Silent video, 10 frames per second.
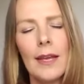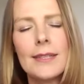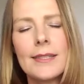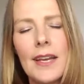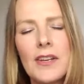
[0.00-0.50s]

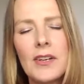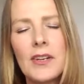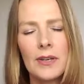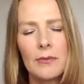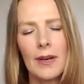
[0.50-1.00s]
Let's get your
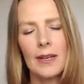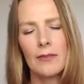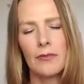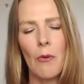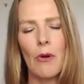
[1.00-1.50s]
body
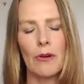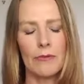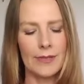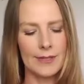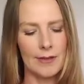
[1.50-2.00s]
ready for
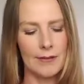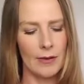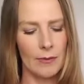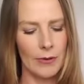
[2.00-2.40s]
receiving.